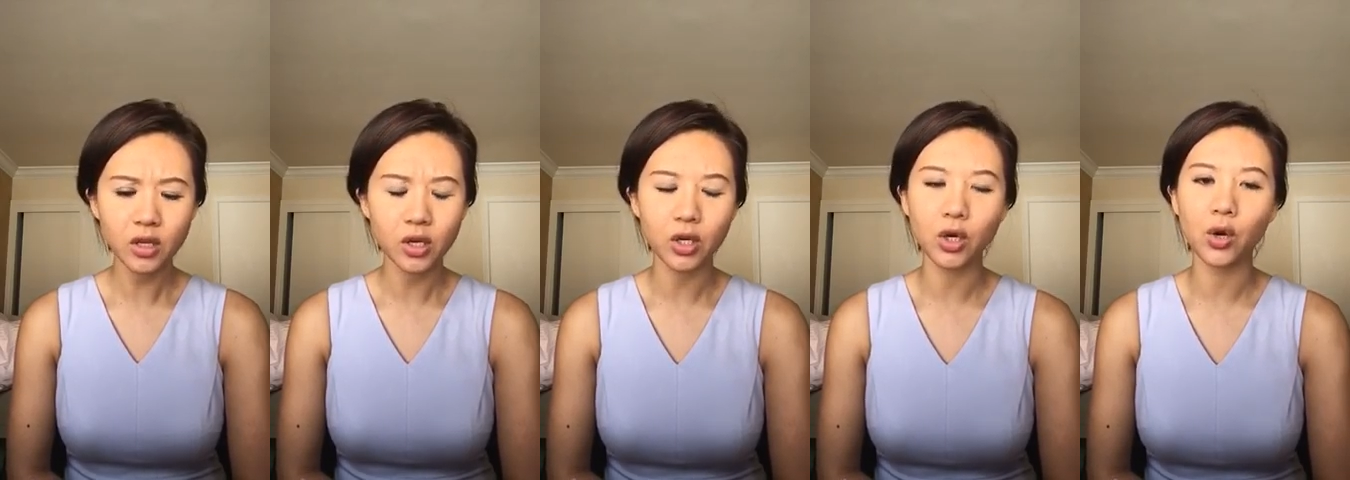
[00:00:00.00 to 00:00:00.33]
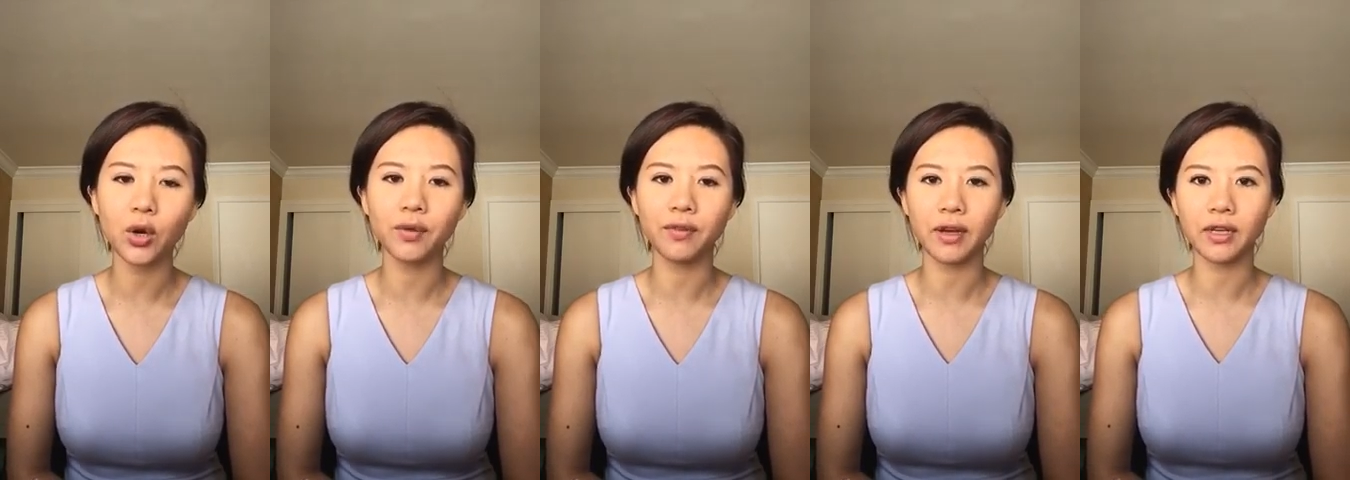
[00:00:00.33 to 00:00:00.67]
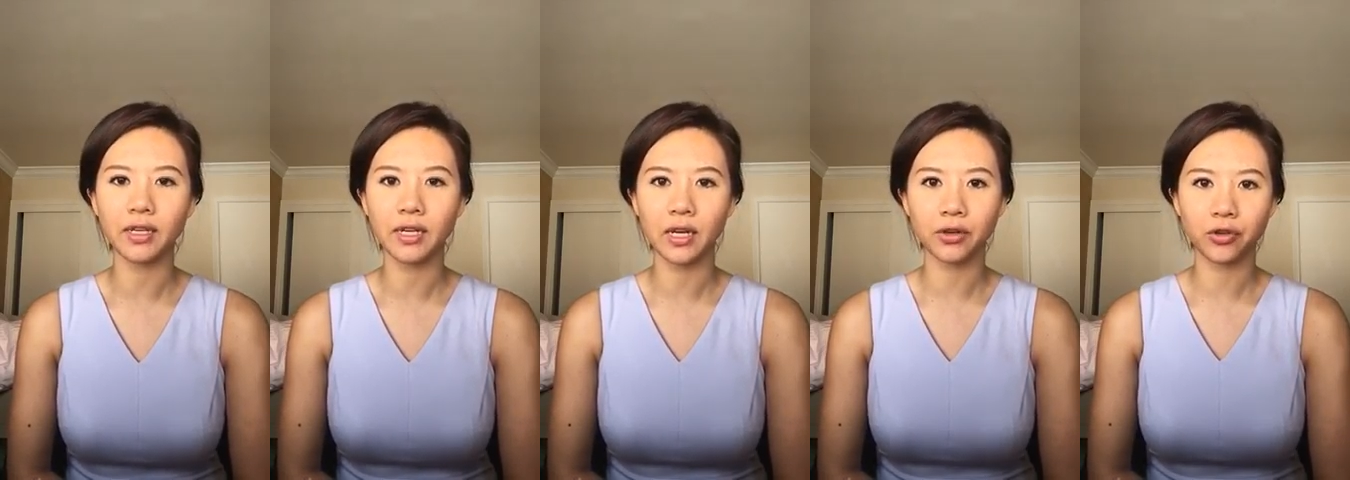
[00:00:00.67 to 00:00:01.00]
you know, if I
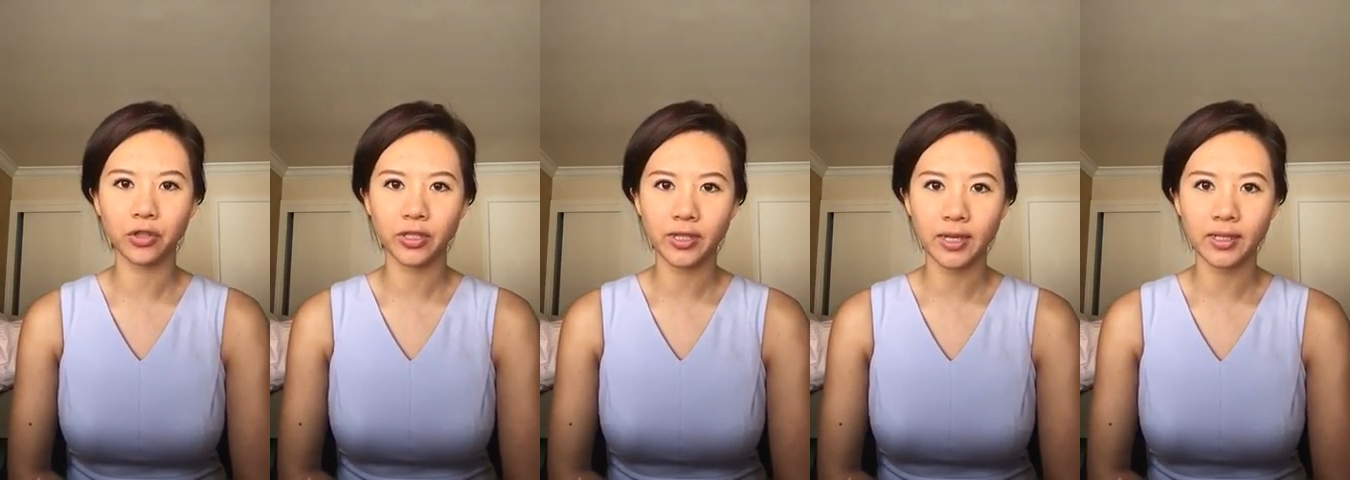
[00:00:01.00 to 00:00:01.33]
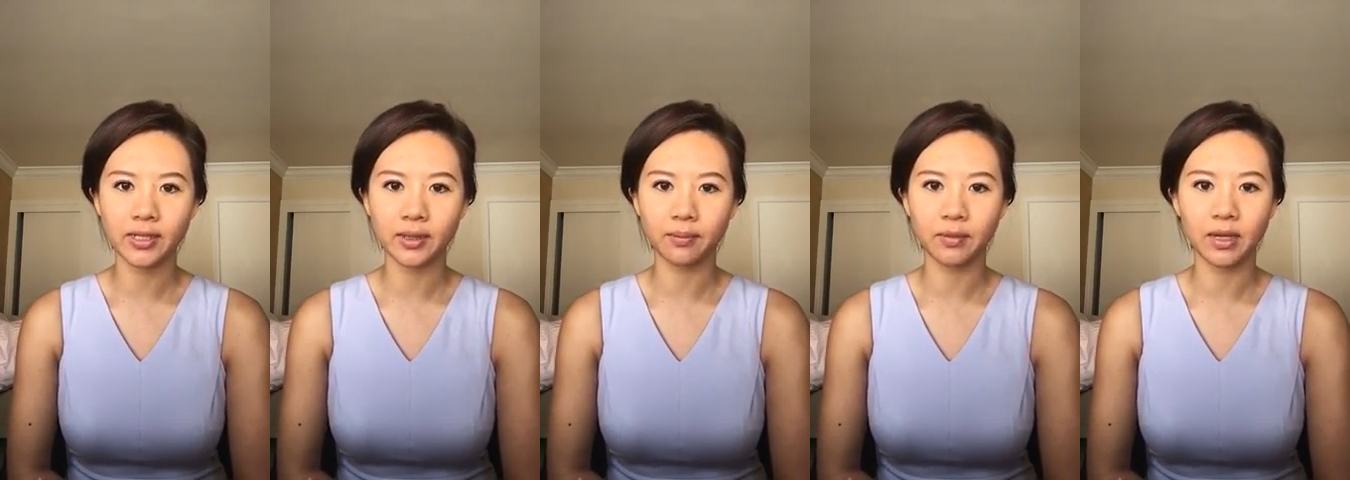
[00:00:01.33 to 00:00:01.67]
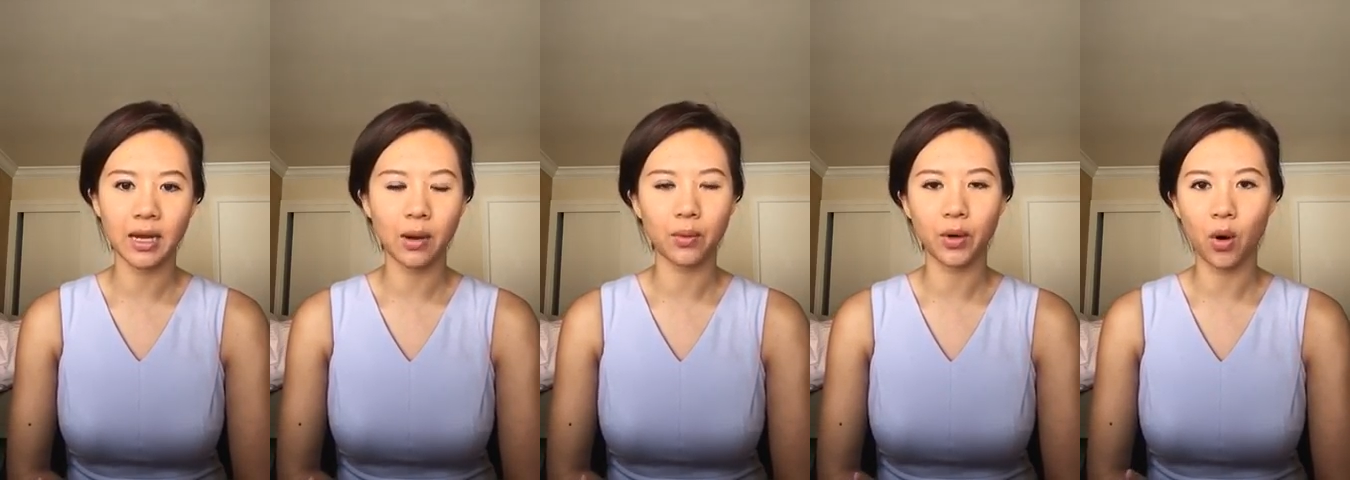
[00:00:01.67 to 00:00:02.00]
didn't understand something,
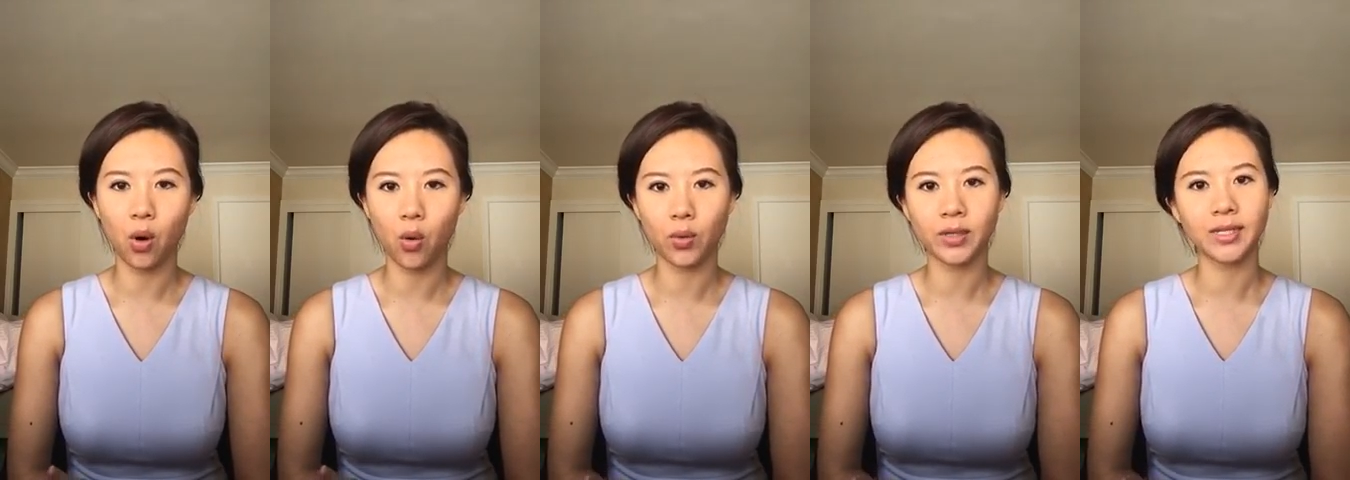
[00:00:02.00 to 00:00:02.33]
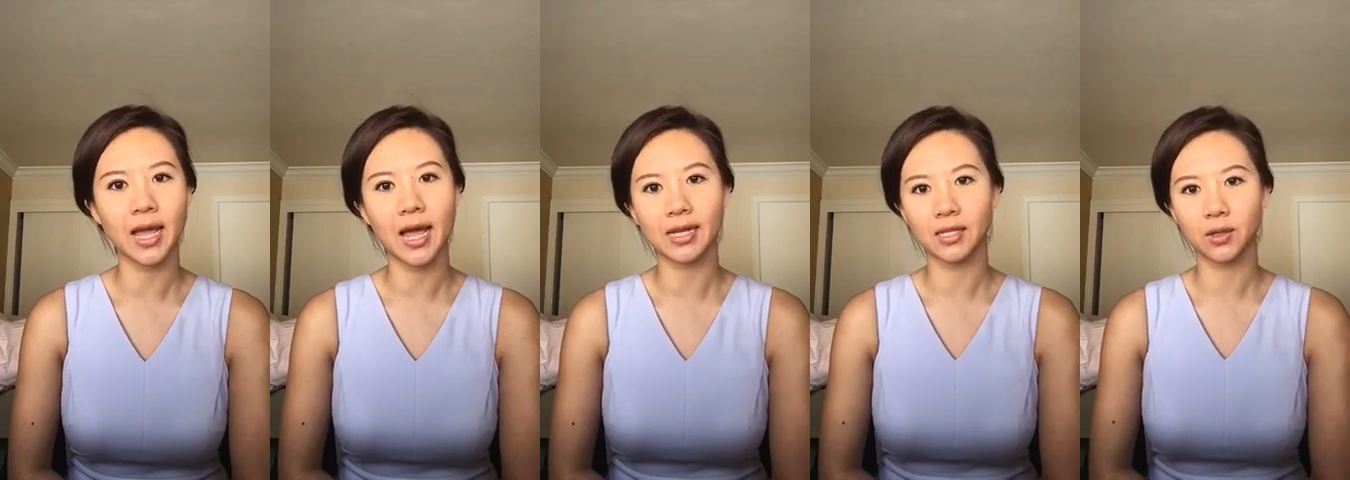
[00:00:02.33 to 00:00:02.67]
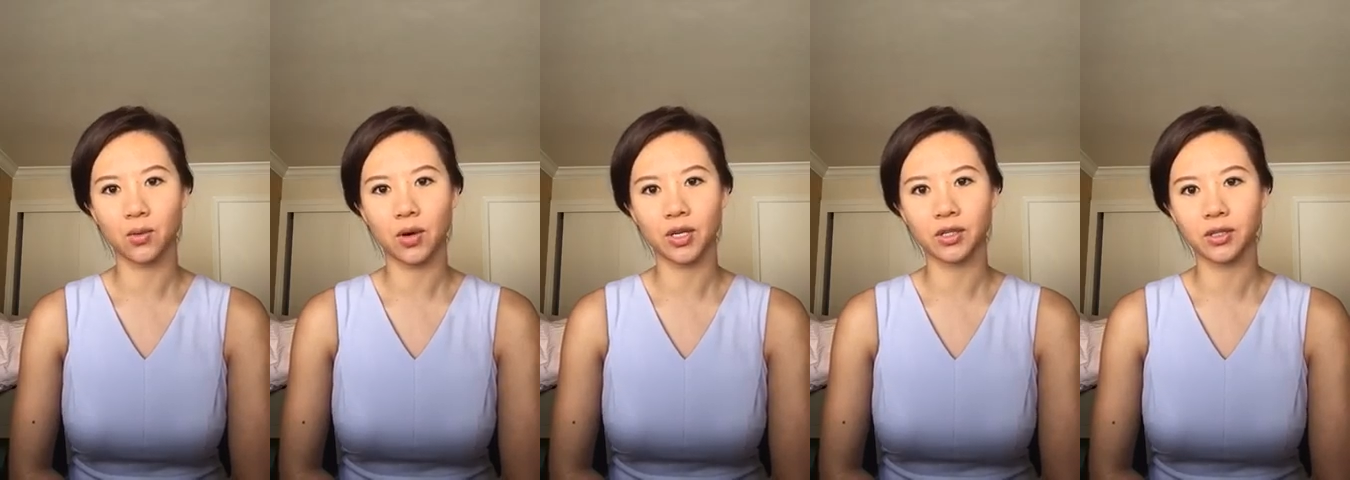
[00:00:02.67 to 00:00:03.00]
I would always ask
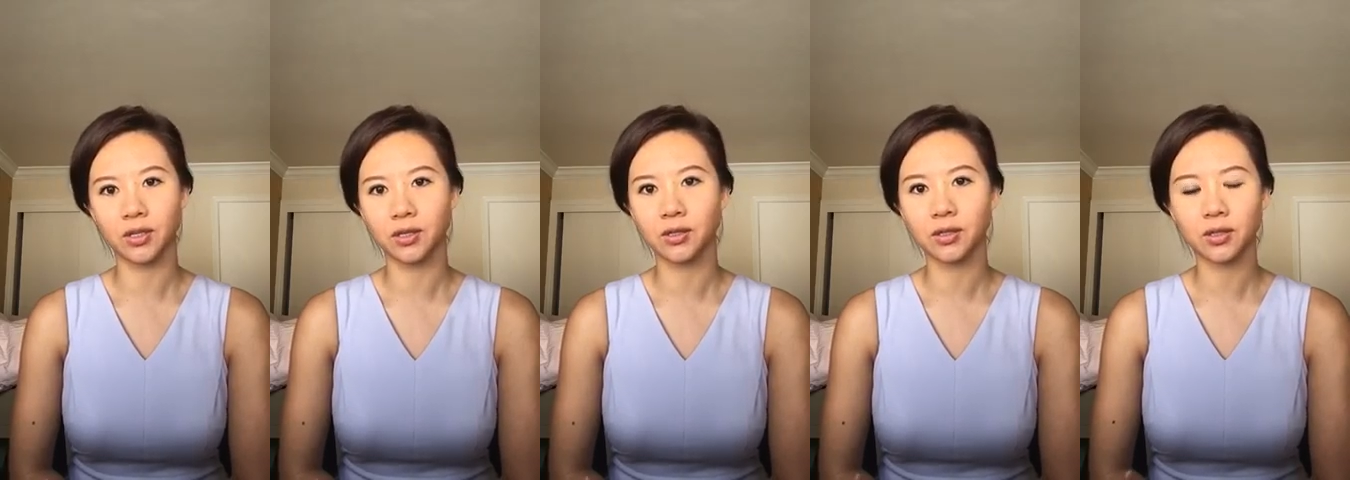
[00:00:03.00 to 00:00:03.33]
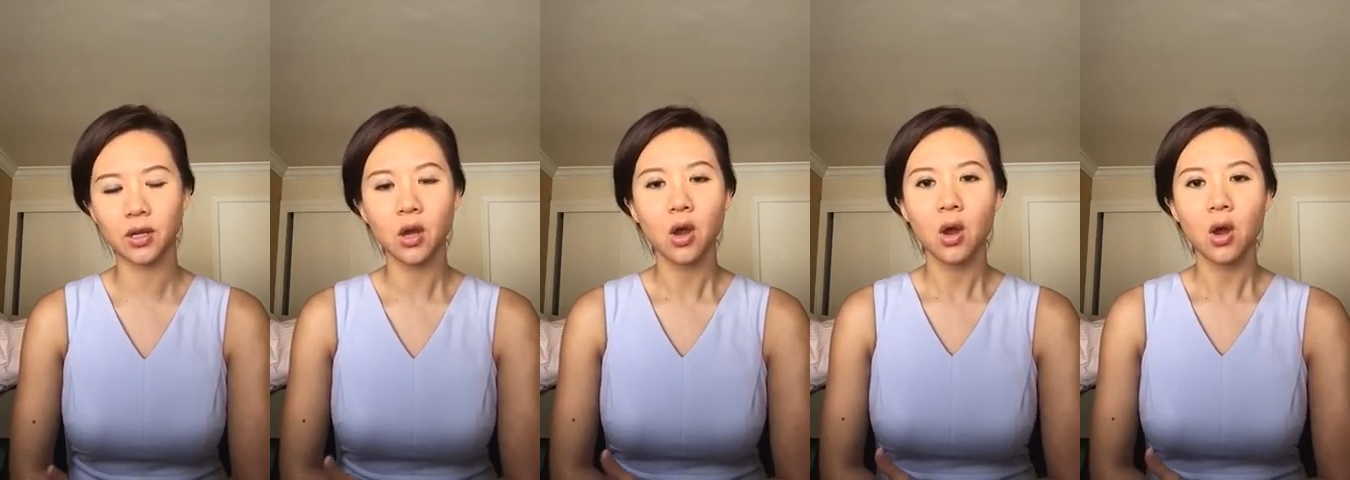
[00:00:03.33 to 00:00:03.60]
questions